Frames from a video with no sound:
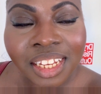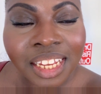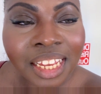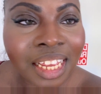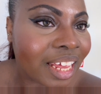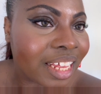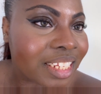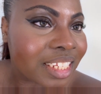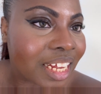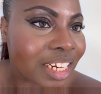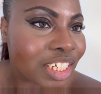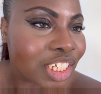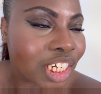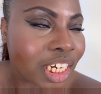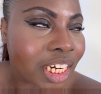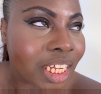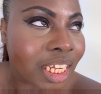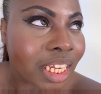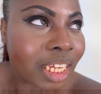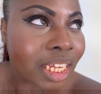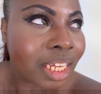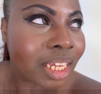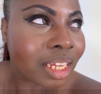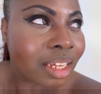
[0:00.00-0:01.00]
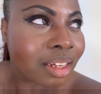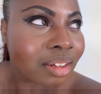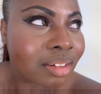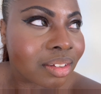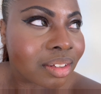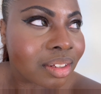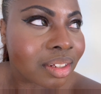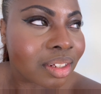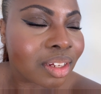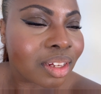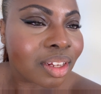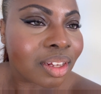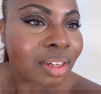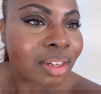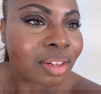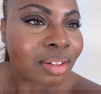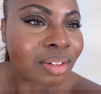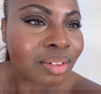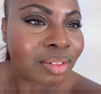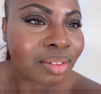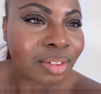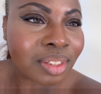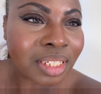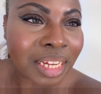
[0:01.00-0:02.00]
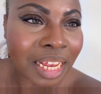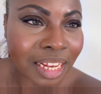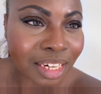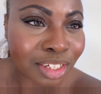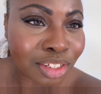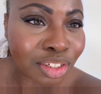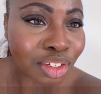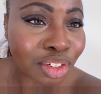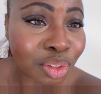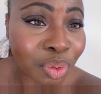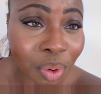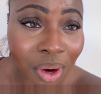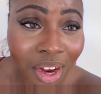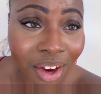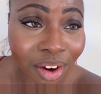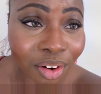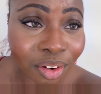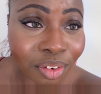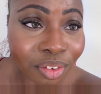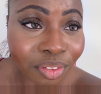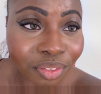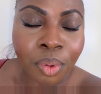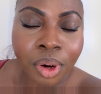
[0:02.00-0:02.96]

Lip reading: It's actually 10 to 12.